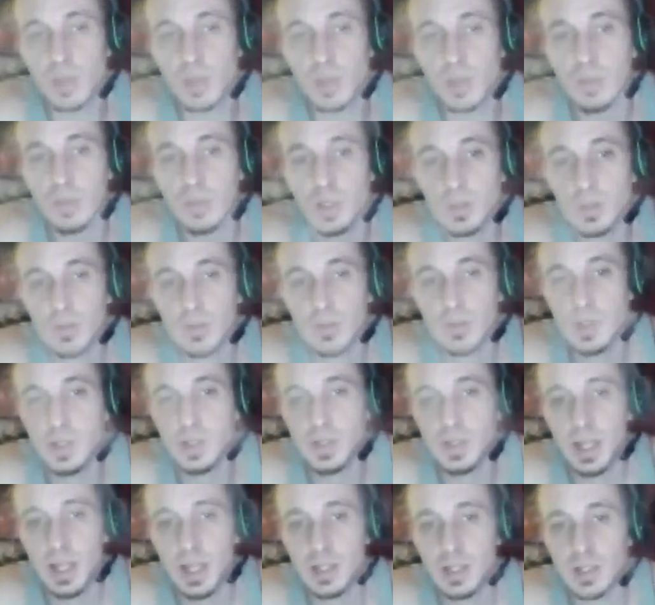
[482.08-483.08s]
philosophers
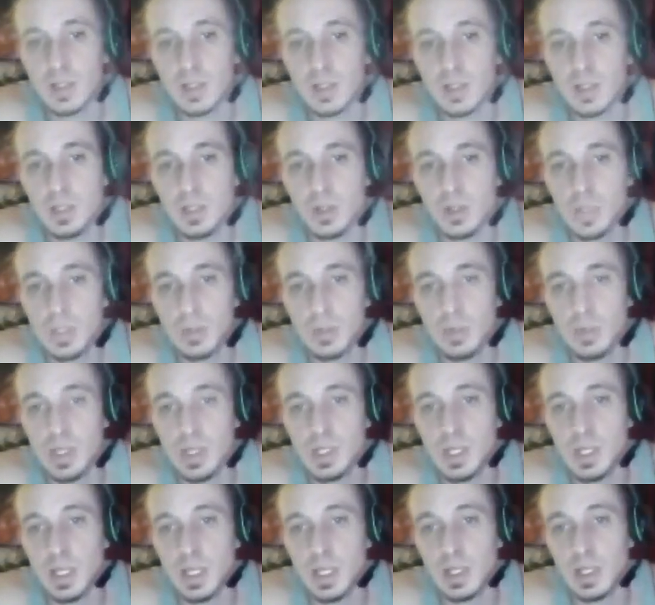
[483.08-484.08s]
have answered this question by
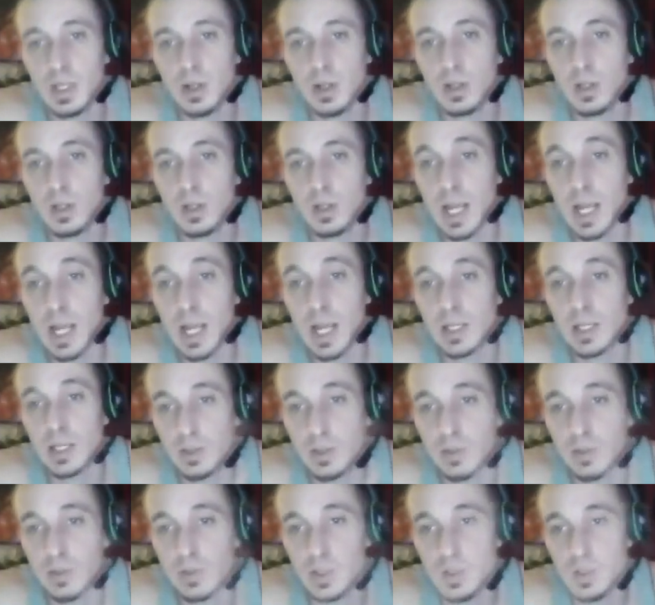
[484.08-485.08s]
saying the all created the
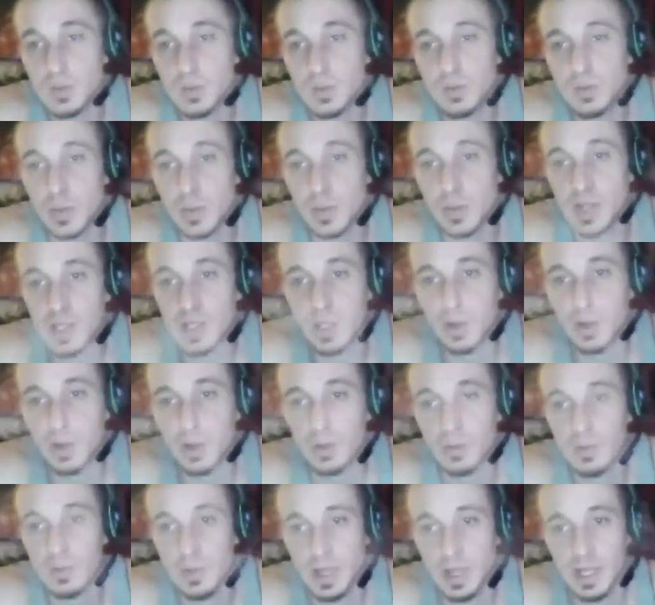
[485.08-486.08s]
universe from
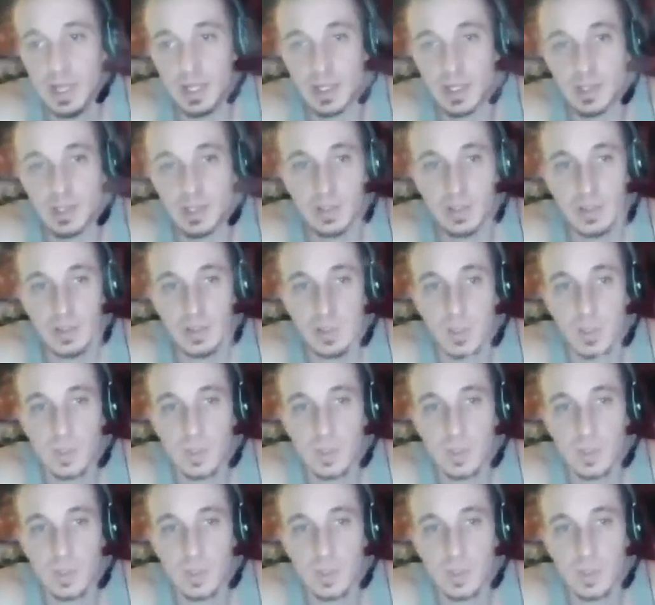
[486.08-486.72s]
itself, that is,